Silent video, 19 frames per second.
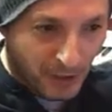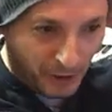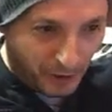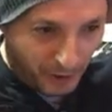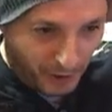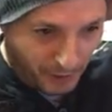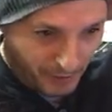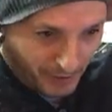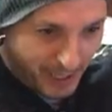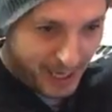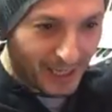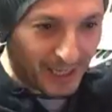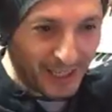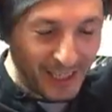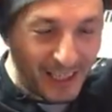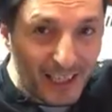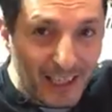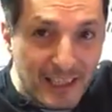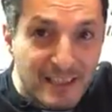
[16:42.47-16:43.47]
Q&A.
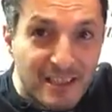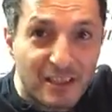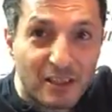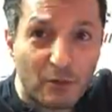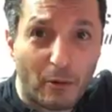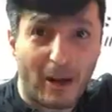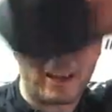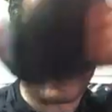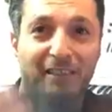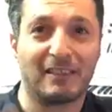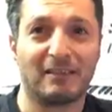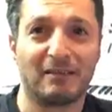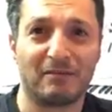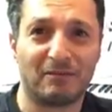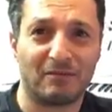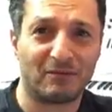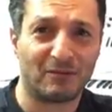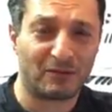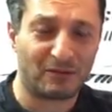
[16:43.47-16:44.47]
It is quite
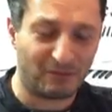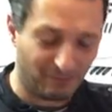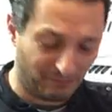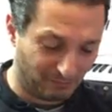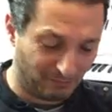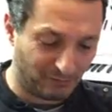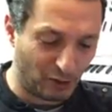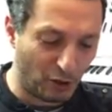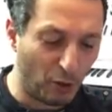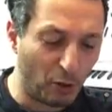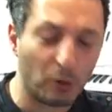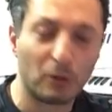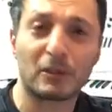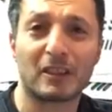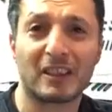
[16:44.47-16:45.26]
cold